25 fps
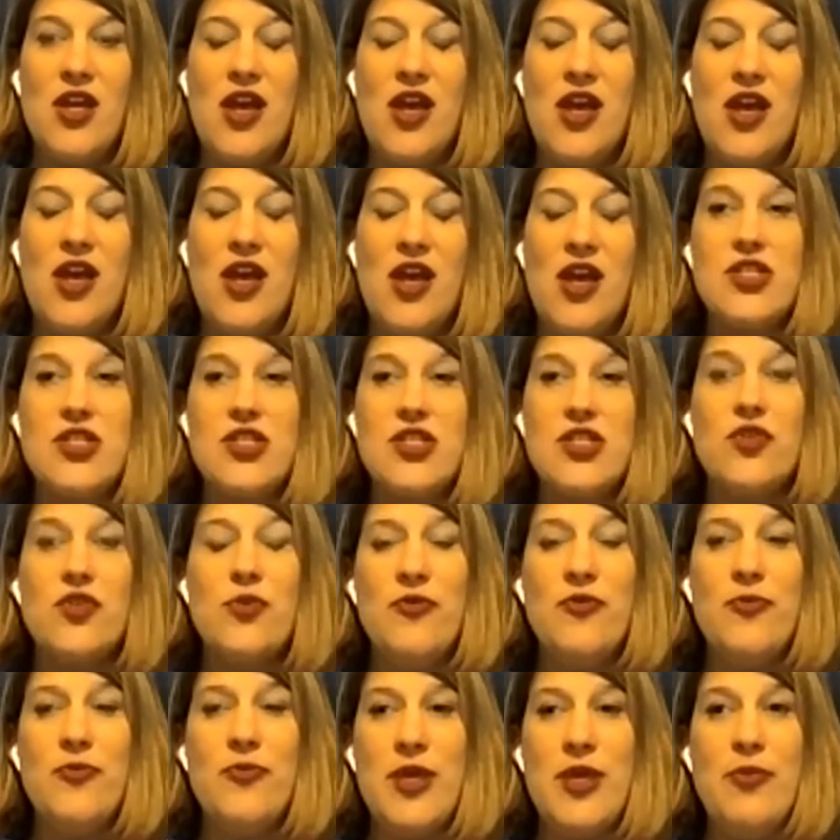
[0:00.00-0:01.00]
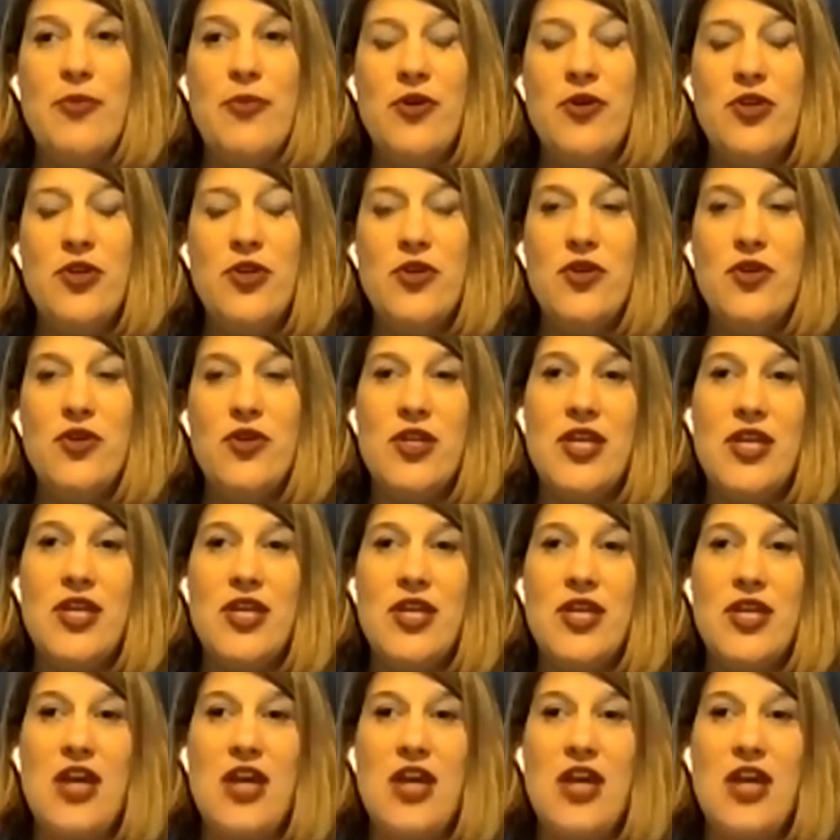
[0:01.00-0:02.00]
As a group of people, you could
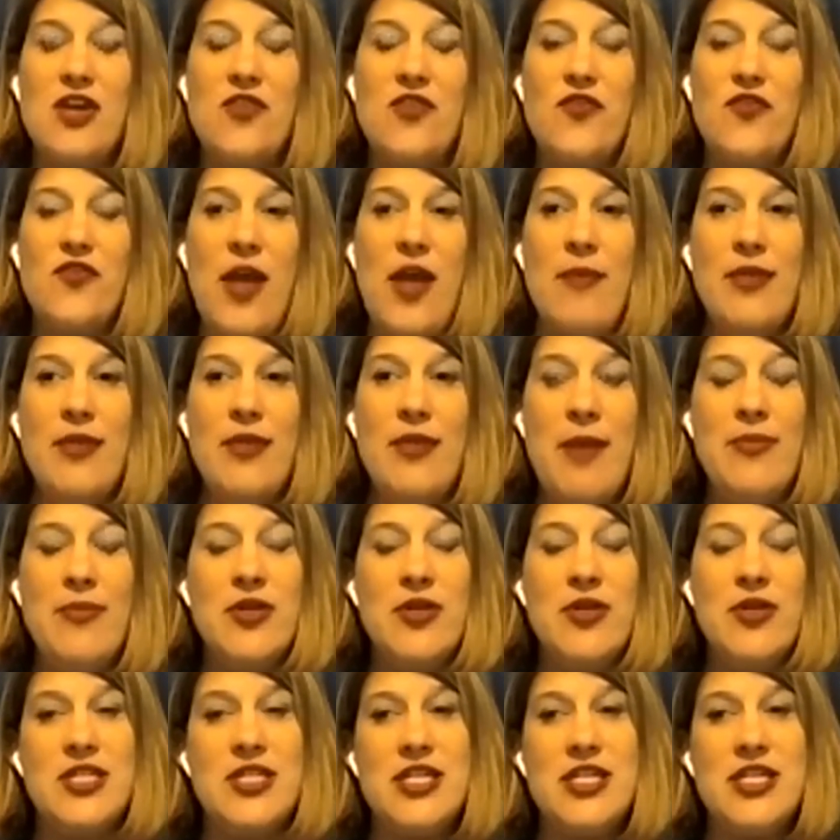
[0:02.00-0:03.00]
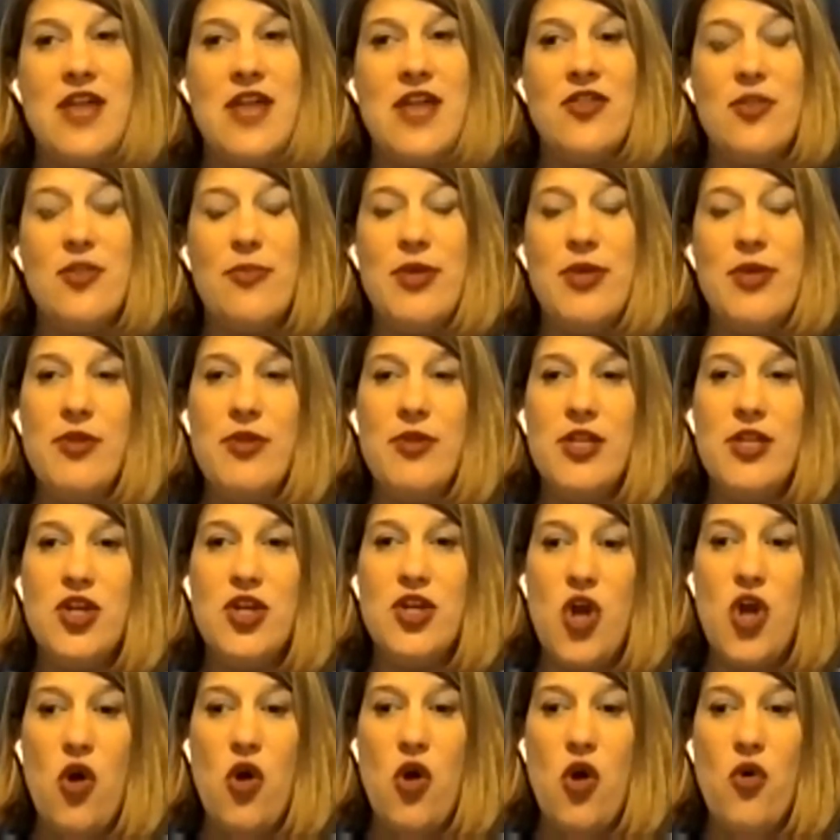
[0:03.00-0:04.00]
get your family members together, the people in
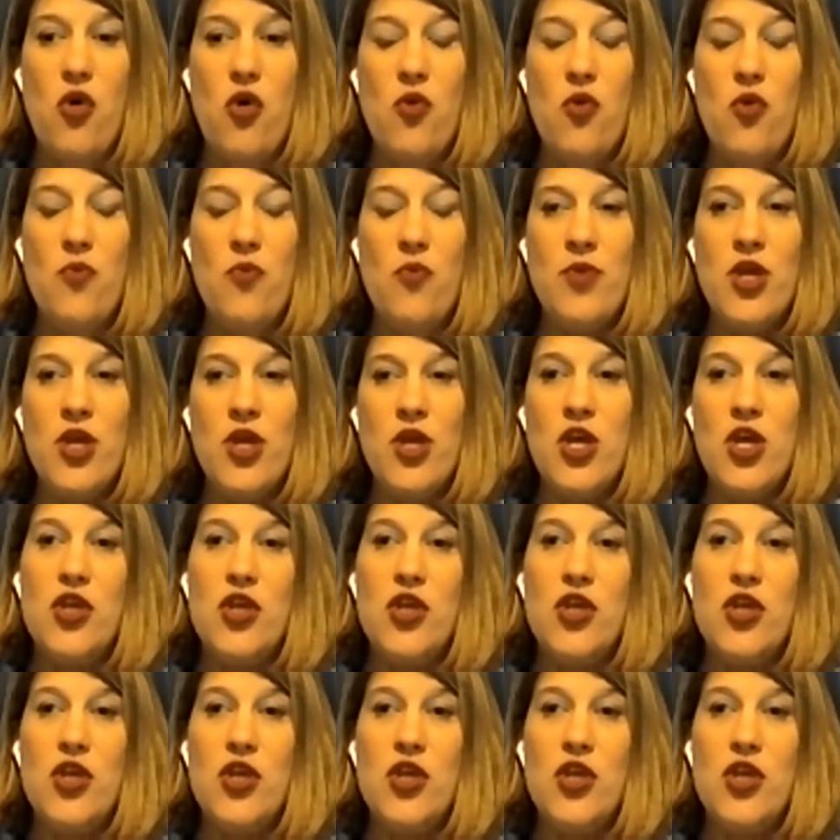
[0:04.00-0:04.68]
your home.